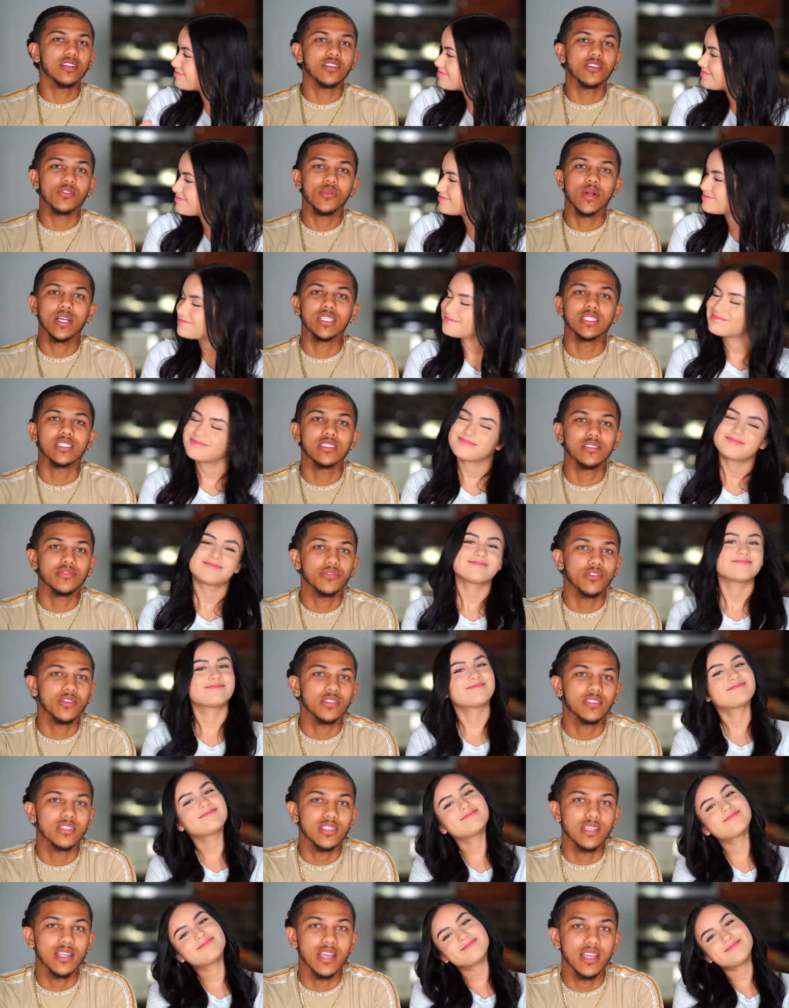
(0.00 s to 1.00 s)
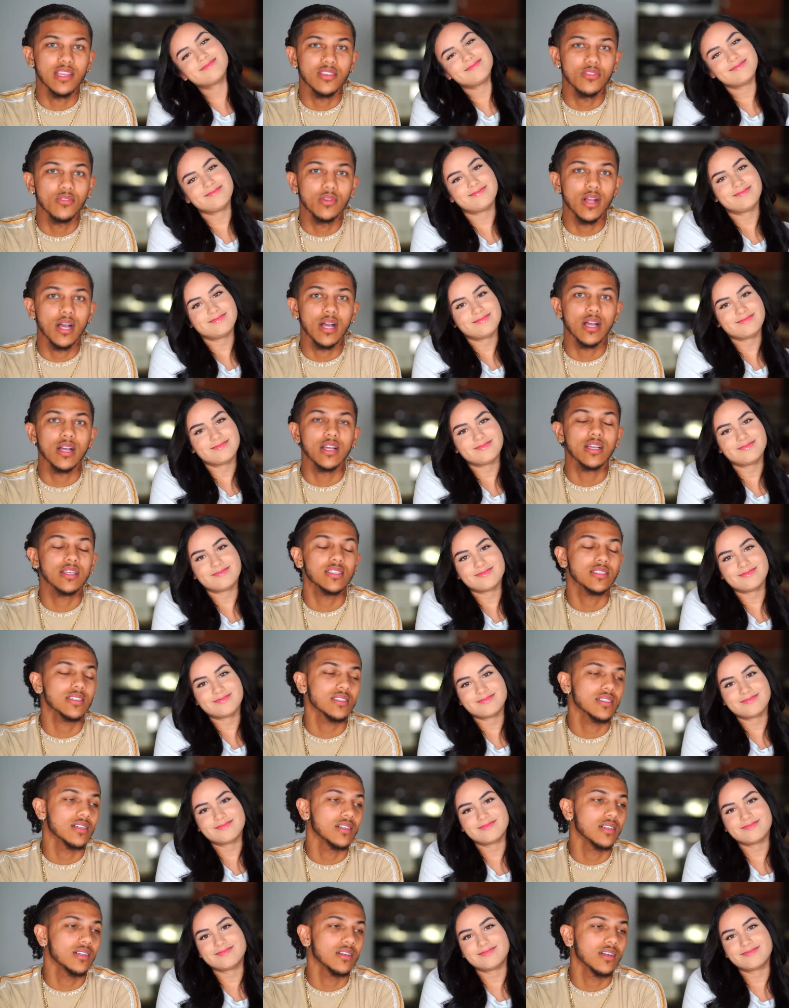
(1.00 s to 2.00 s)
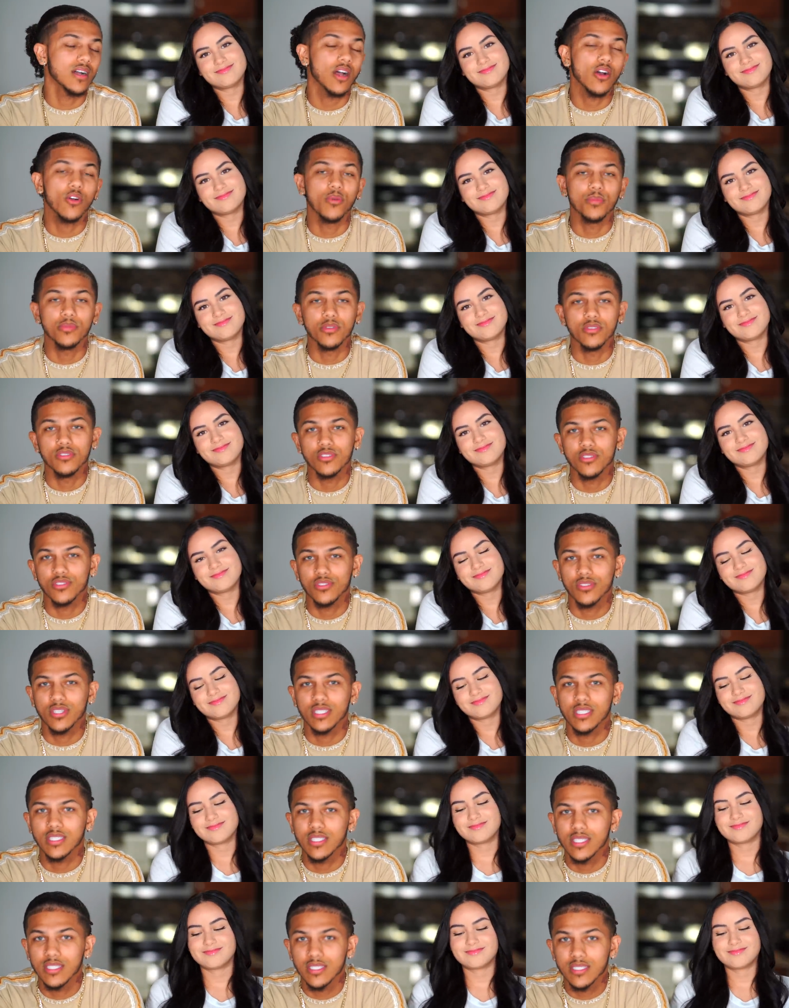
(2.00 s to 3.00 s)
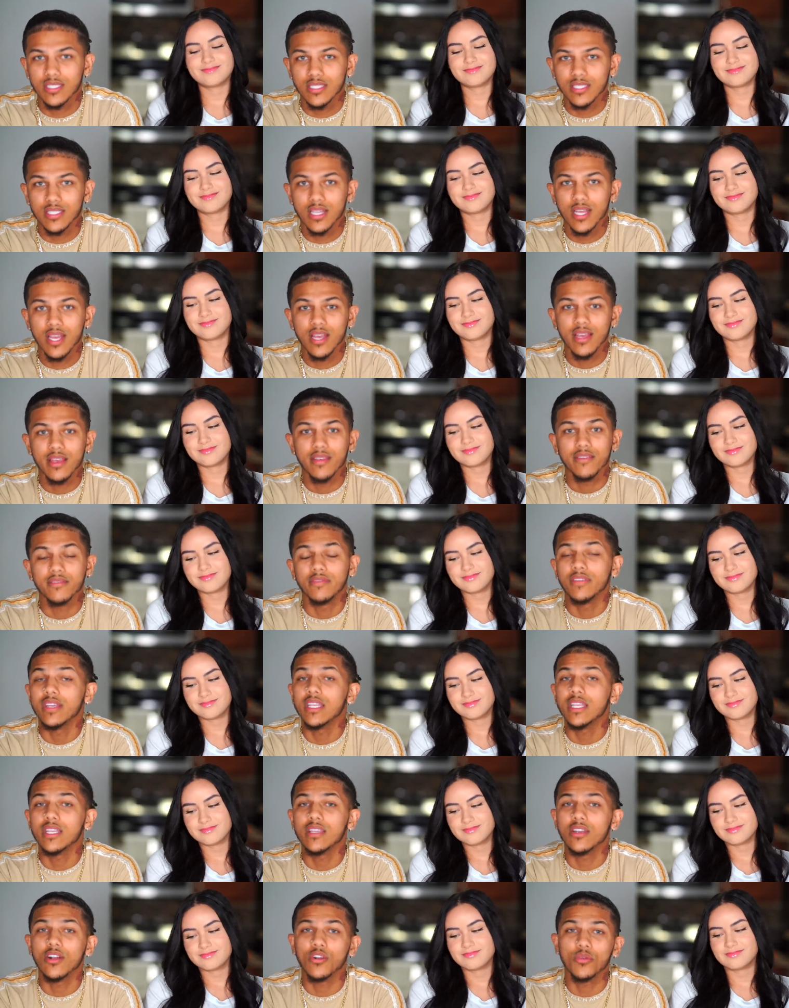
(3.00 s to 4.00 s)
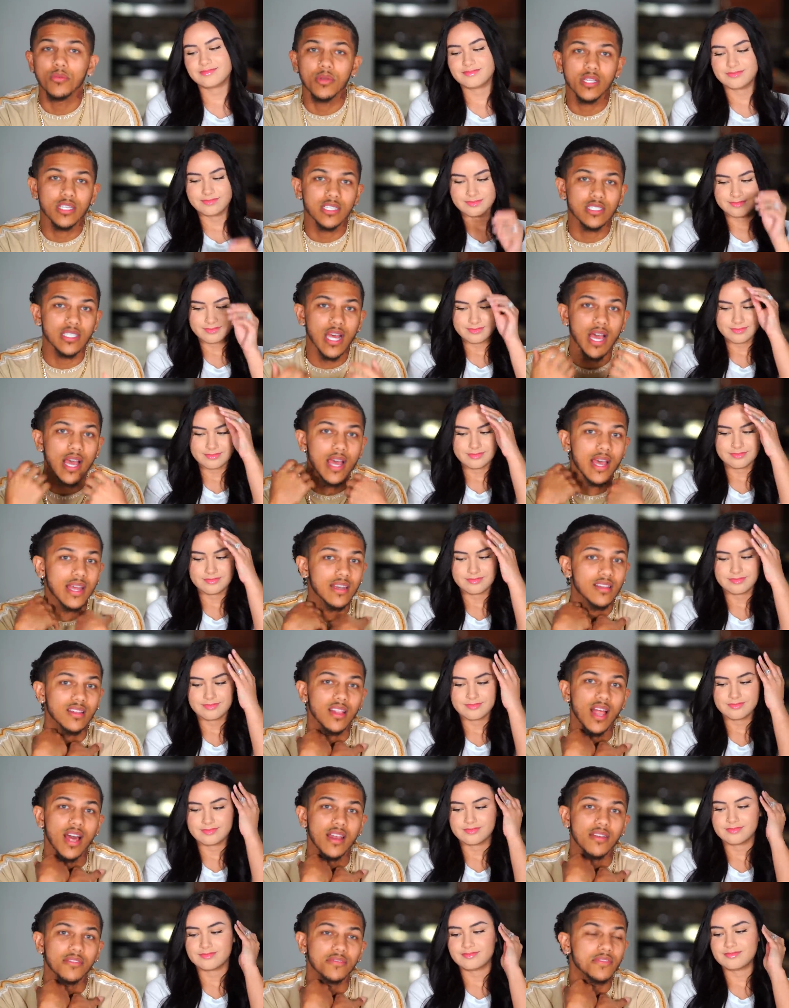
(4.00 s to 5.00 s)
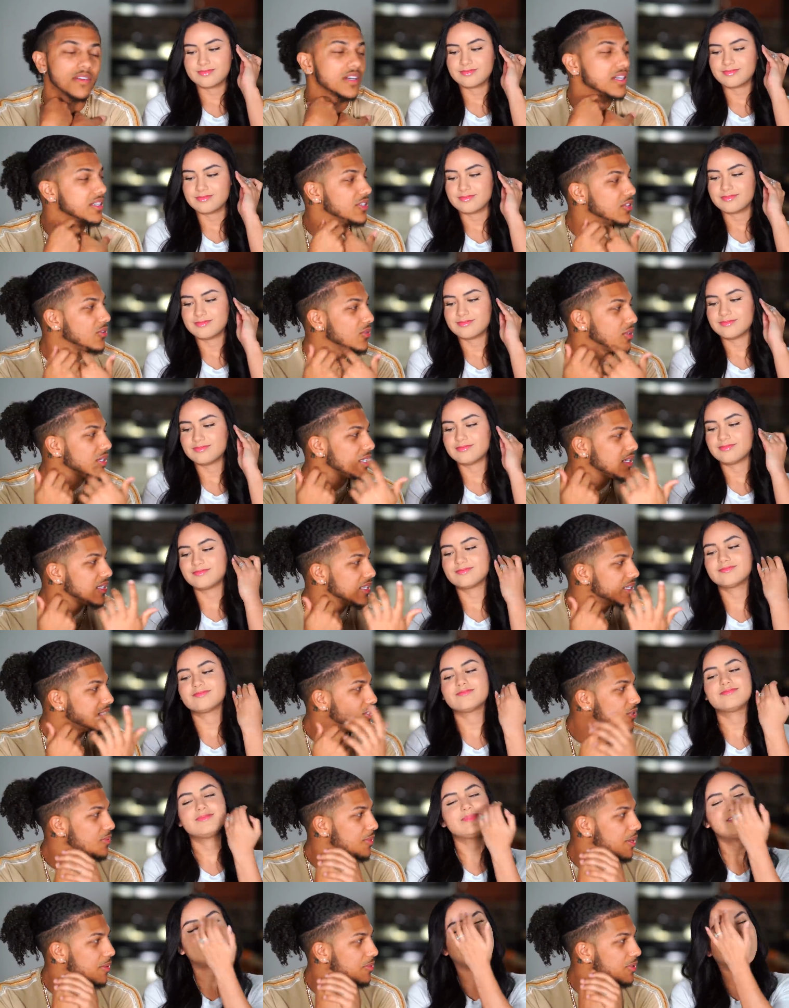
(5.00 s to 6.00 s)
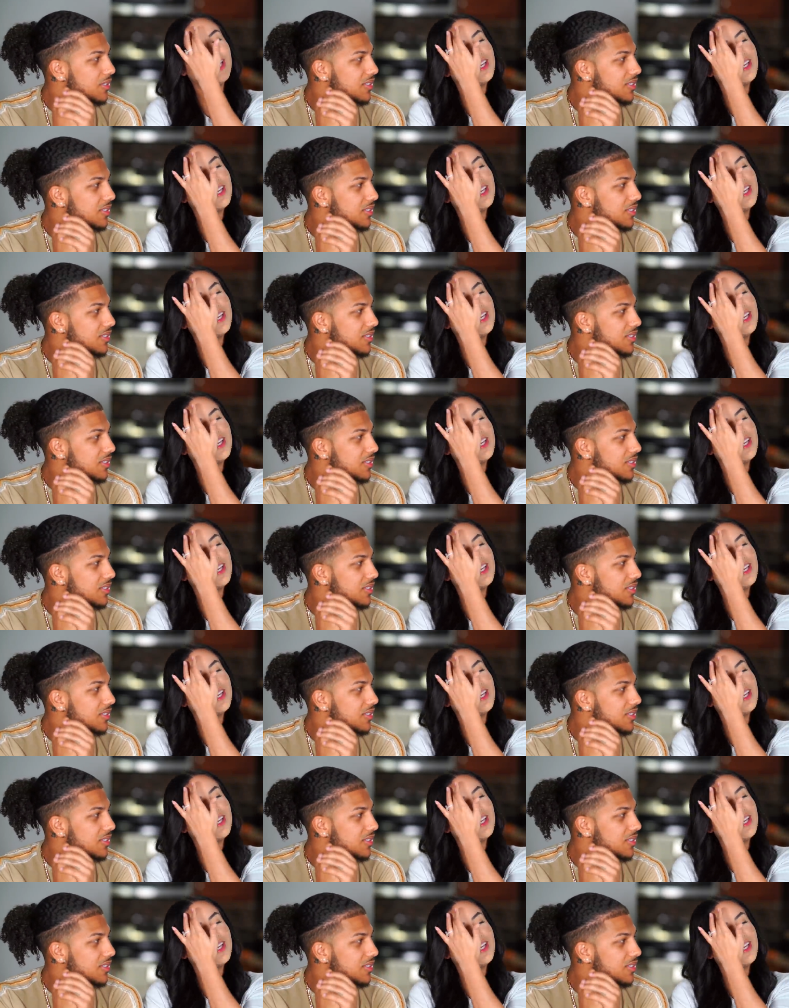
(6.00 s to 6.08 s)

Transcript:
Speaker 1: of the questions for today, you guys. I hope you enjoyed this video because I had a lot of fun doing it. Did you, baby?